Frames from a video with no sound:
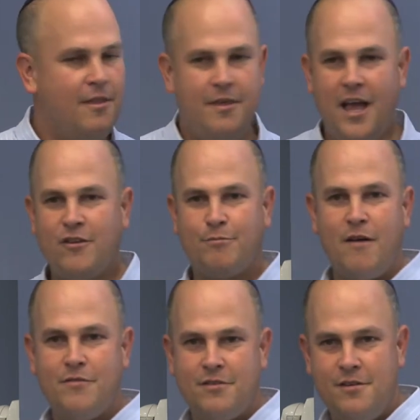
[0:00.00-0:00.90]
the ancient
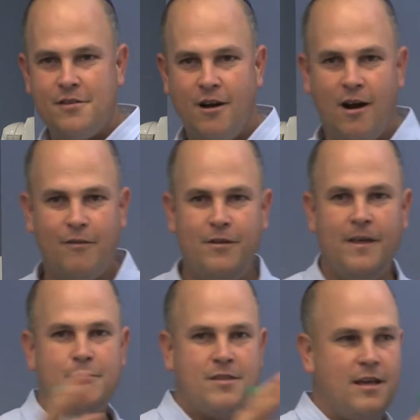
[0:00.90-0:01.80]
prophecies are fulfilling
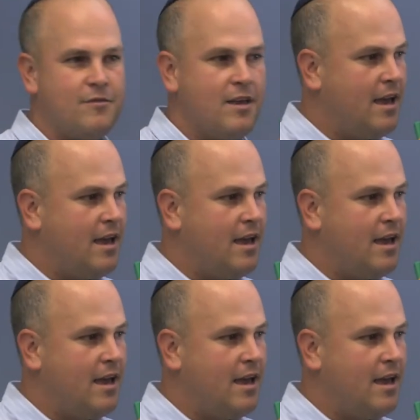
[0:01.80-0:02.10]
themselves.